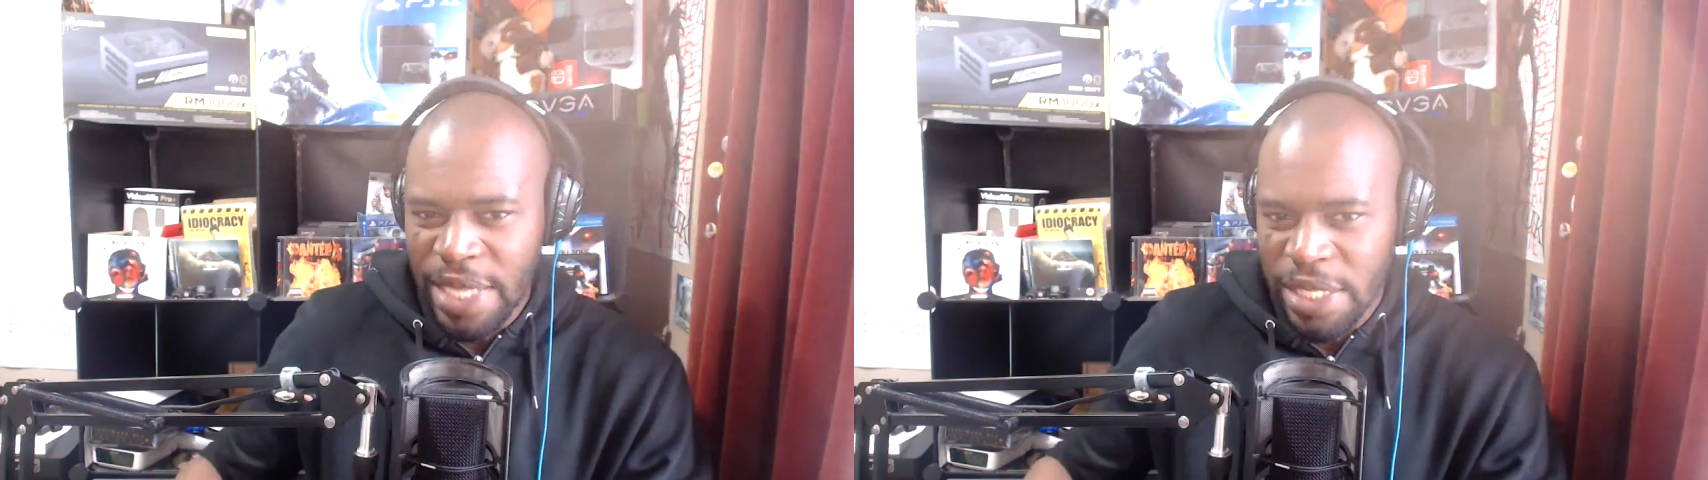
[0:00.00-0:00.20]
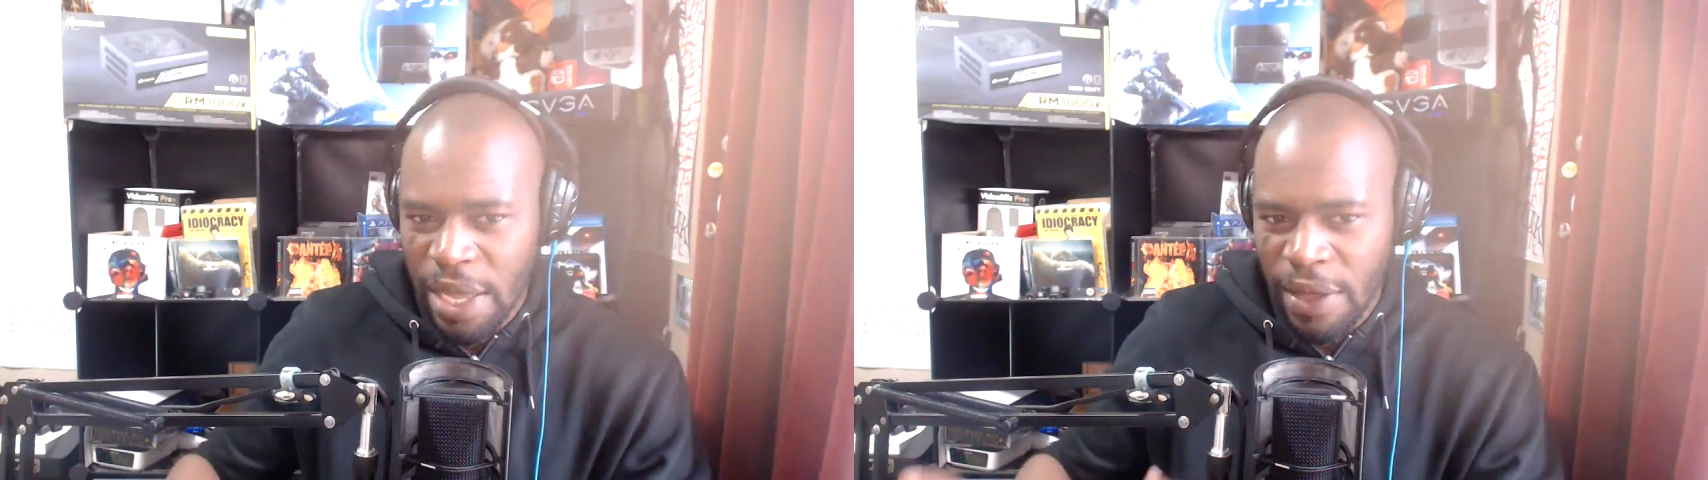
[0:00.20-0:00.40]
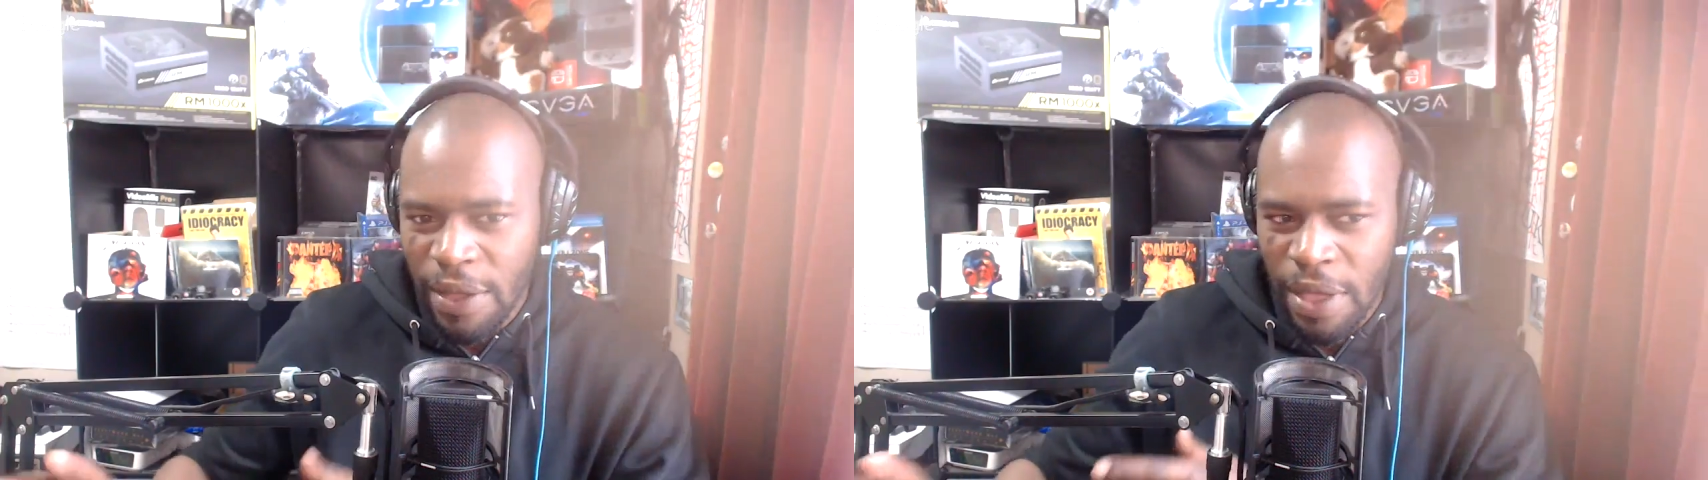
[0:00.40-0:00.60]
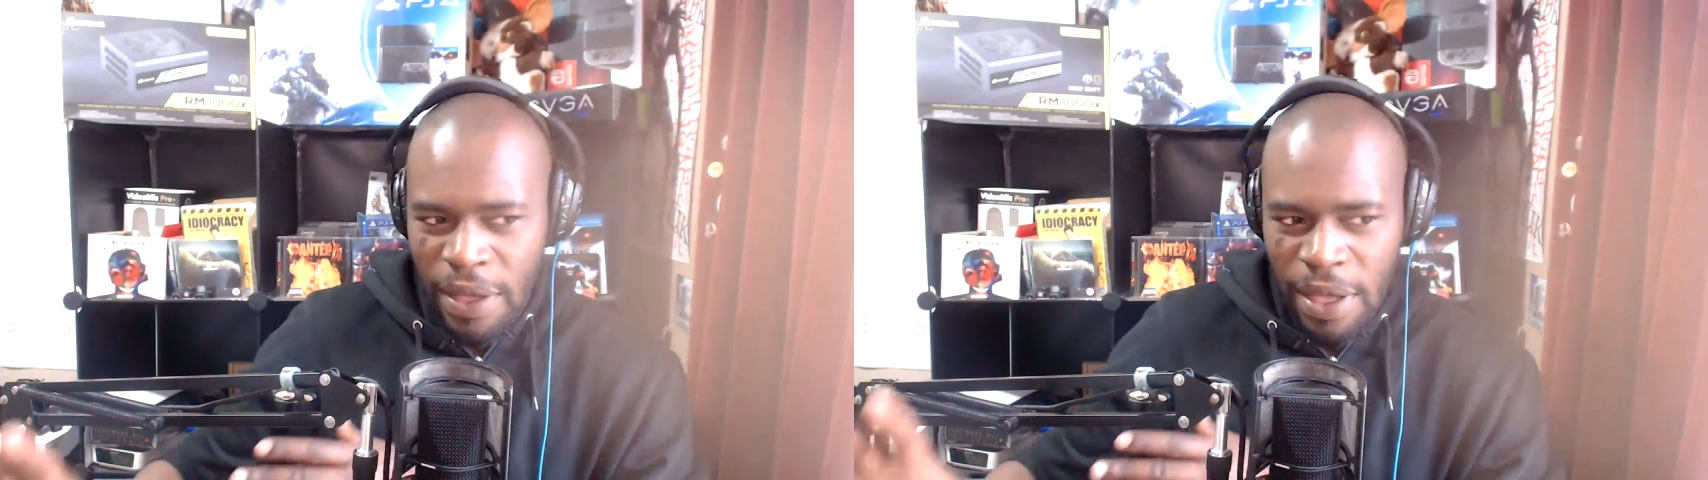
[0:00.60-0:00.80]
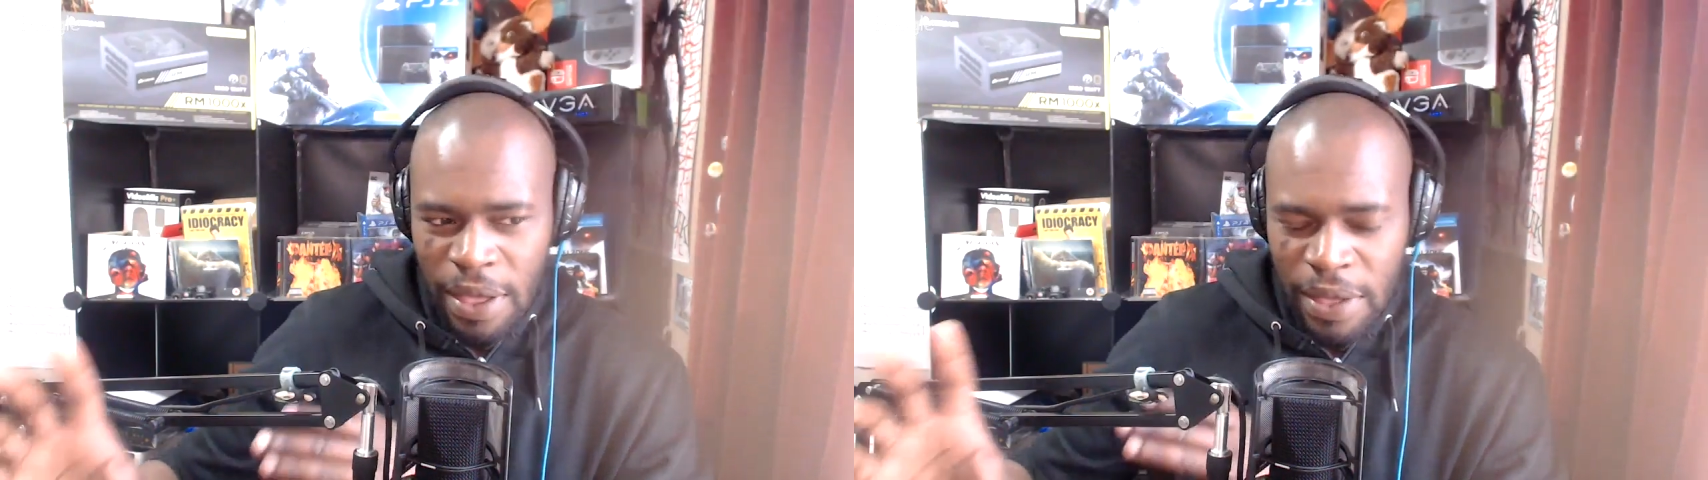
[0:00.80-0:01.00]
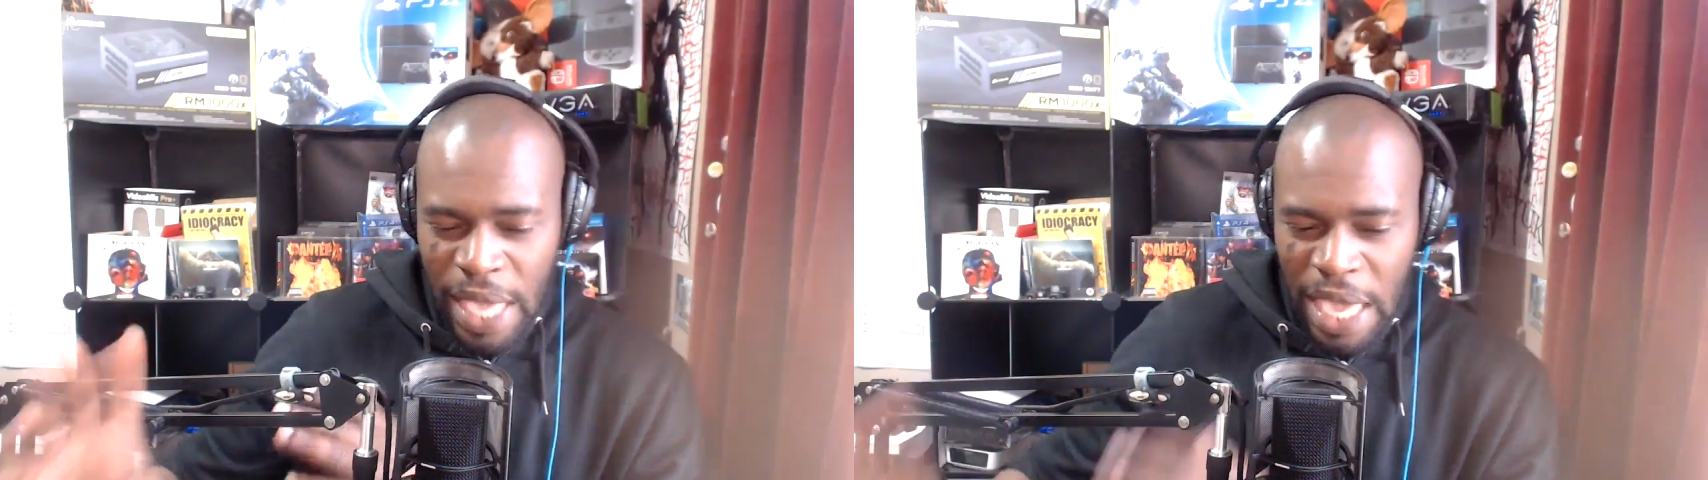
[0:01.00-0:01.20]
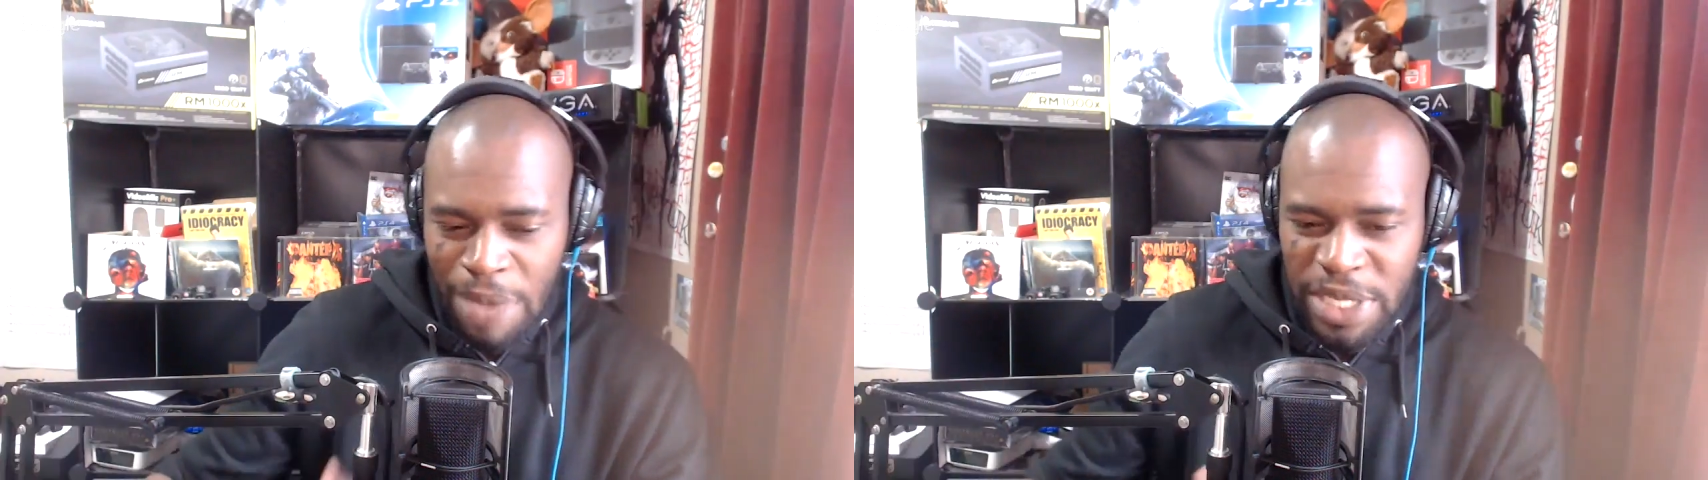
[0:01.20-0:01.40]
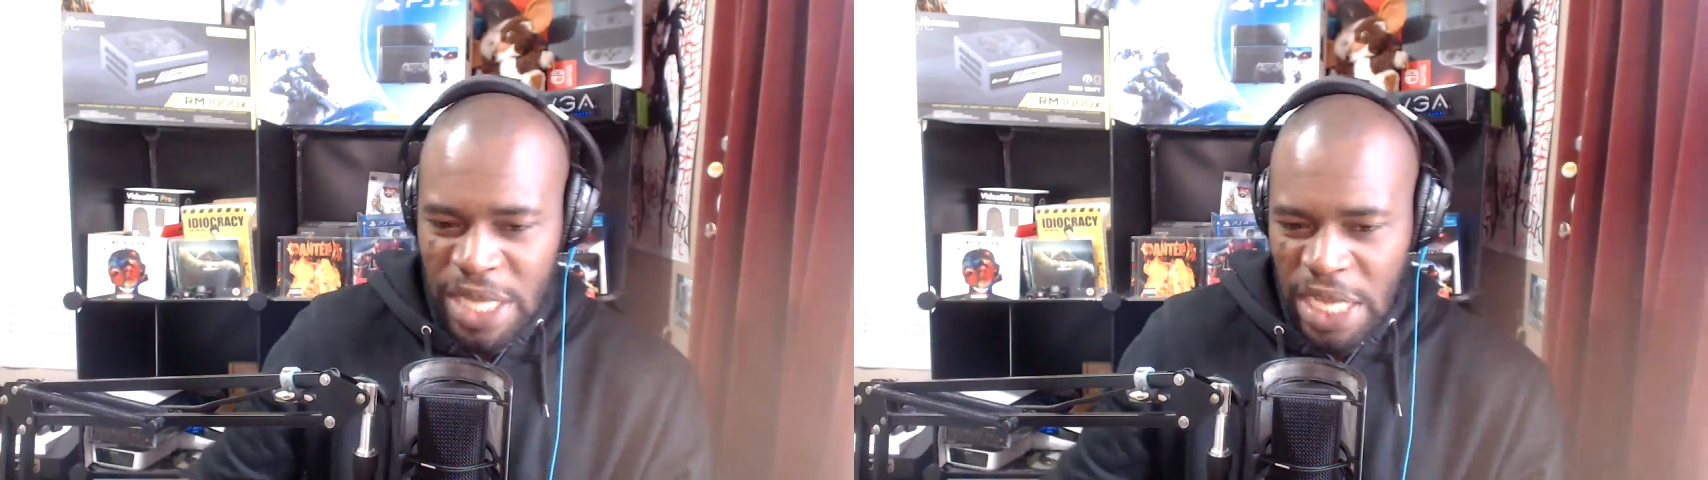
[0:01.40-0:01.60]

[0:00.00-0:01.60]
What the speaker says: as a gaming